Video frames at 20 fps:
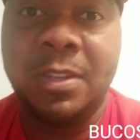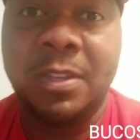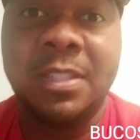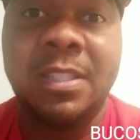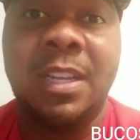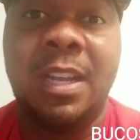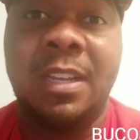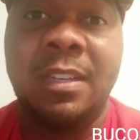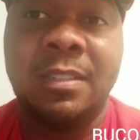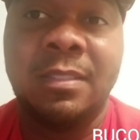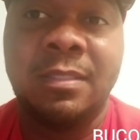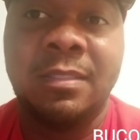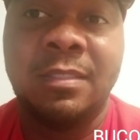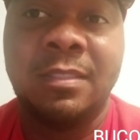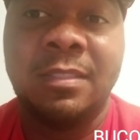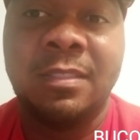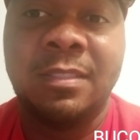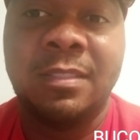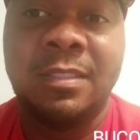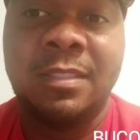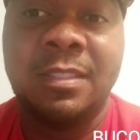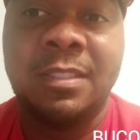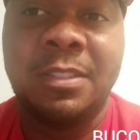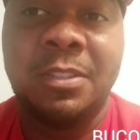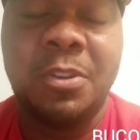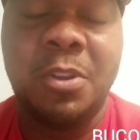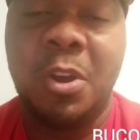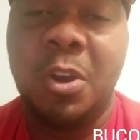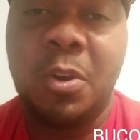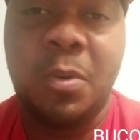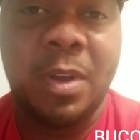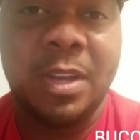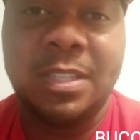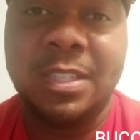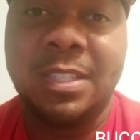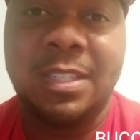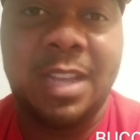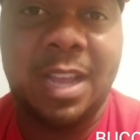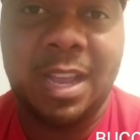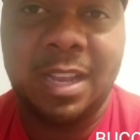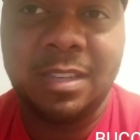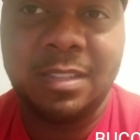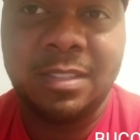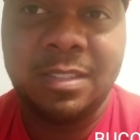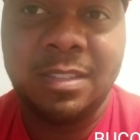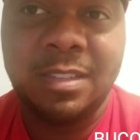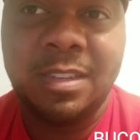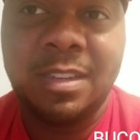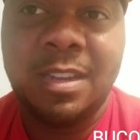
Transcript: is done, no questions asked.